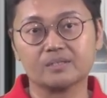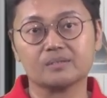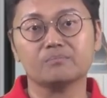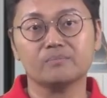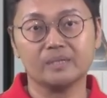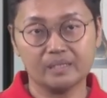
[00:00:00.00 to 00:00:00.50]

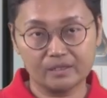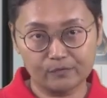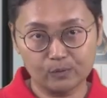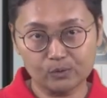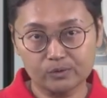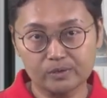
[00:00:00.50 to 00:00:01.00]

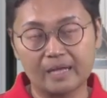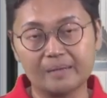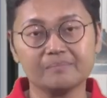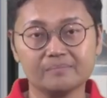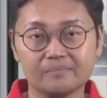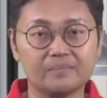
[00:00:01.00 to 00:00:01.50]
meaningful to
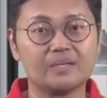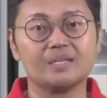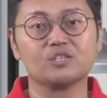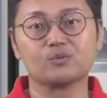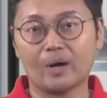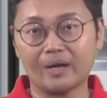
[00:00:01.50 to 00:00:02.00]
them,
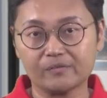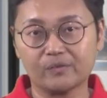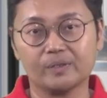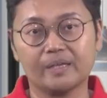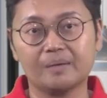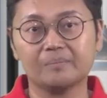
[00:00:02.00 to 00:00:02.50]
is right
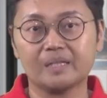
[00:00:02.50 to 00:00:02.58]
for them.